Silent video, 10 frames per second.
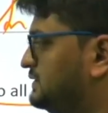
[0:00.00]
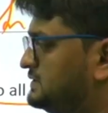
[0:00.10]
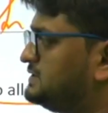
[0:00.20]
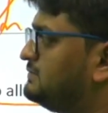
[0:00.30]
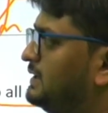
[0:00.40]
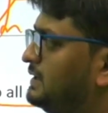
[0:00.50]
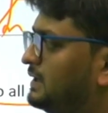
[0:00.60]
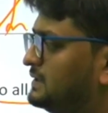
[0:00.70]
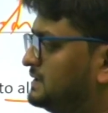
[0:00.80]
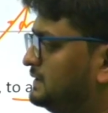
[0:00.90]
This is very
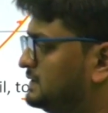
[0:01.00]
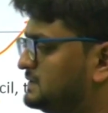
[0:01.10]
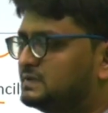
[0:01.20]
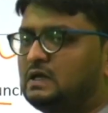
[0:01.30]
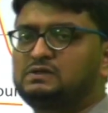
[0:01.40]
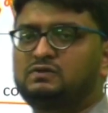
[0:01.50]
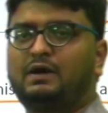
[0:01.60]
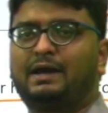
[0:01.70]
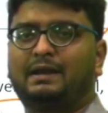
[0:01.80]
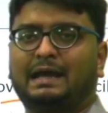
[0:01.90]
interesting. This is also
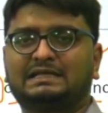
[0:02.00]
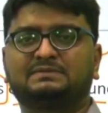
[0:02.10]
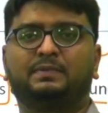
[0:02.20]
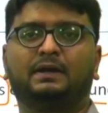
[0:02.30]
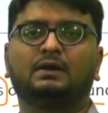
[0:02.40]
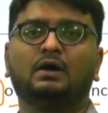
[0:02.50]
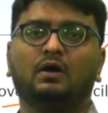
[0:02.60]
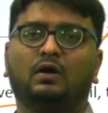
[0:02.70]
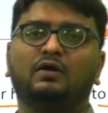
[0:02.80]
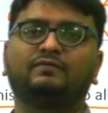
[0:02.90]
an aspect
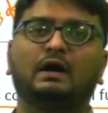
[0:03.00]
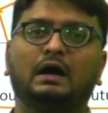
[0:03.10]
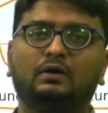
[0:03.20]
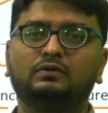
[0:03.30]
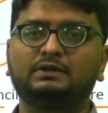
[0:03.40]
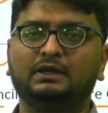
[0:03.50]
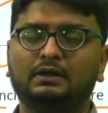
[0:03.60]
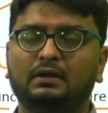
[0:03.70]
of how the